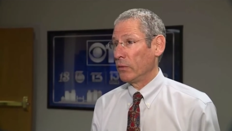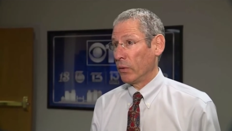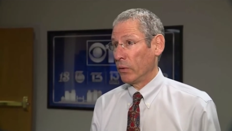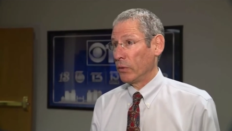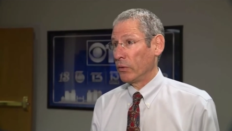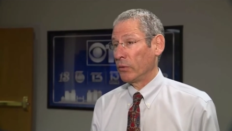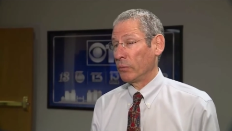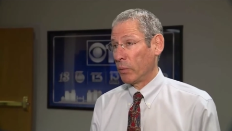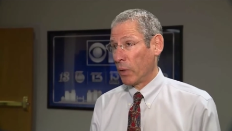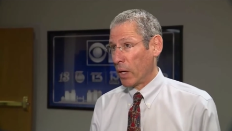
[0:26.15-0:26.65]

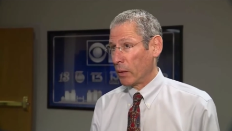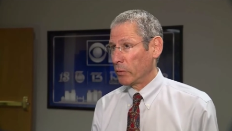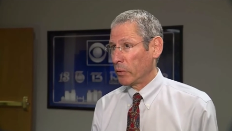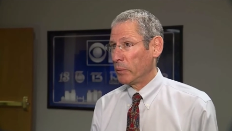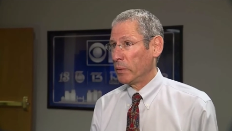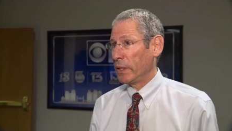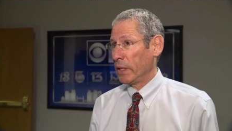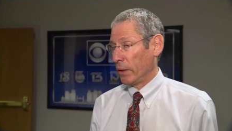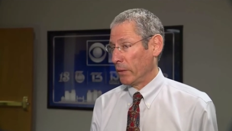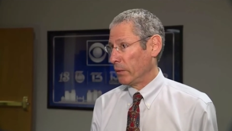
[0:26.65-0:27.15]
There's
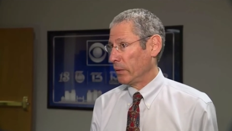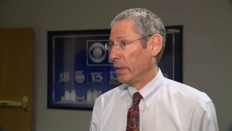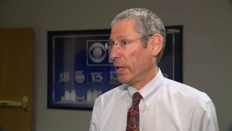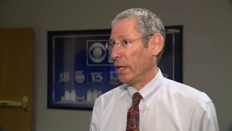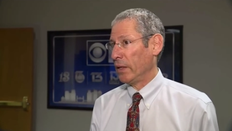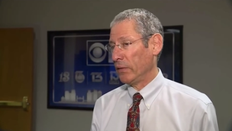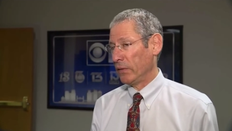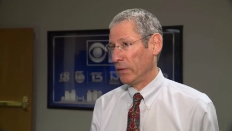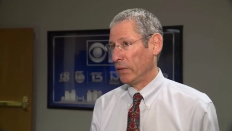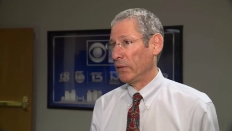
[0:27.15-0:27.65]
probably other
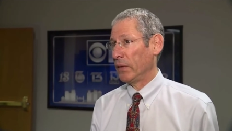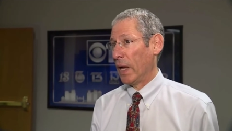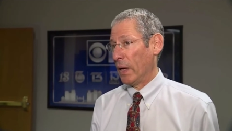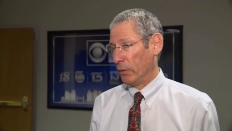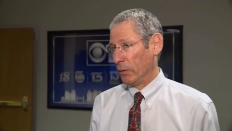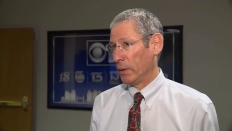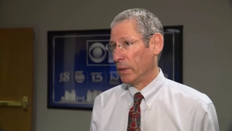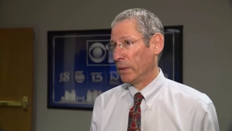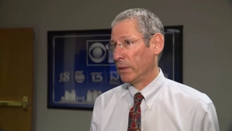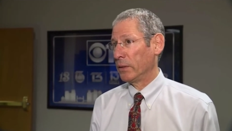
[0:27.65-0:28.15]
cases
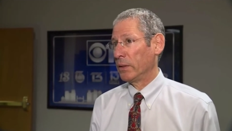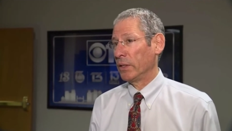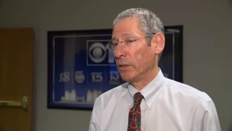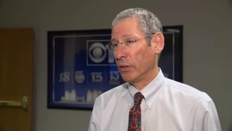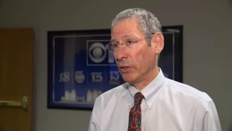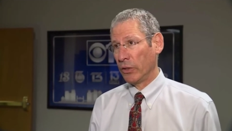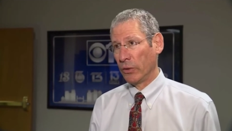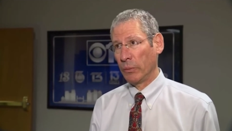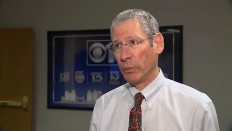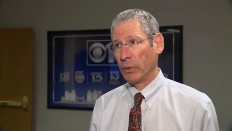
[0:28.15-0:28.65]
out there in
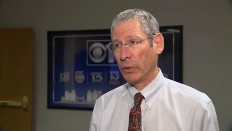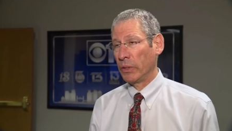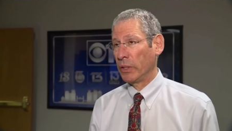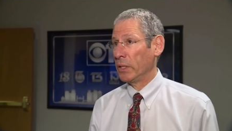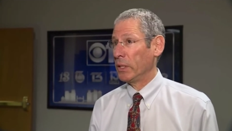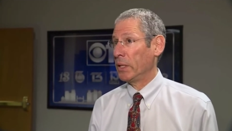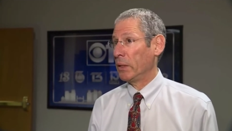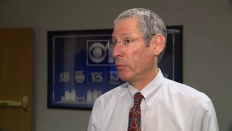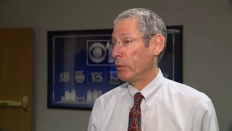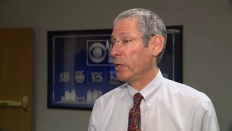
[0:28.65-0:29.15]
the
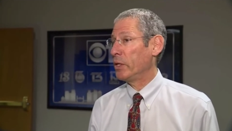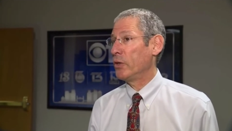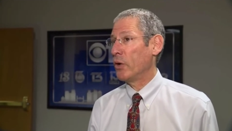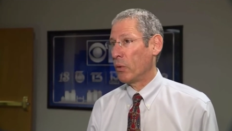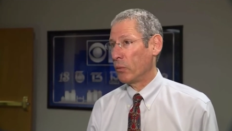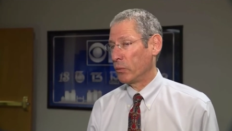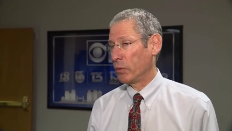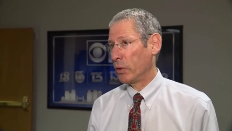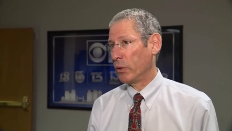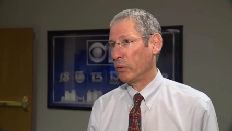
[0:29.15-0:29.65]
community that we
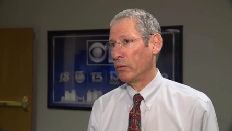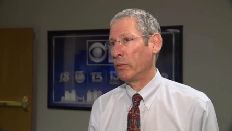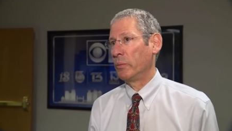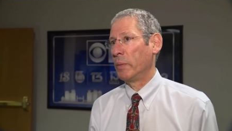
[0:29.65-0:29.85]
don't know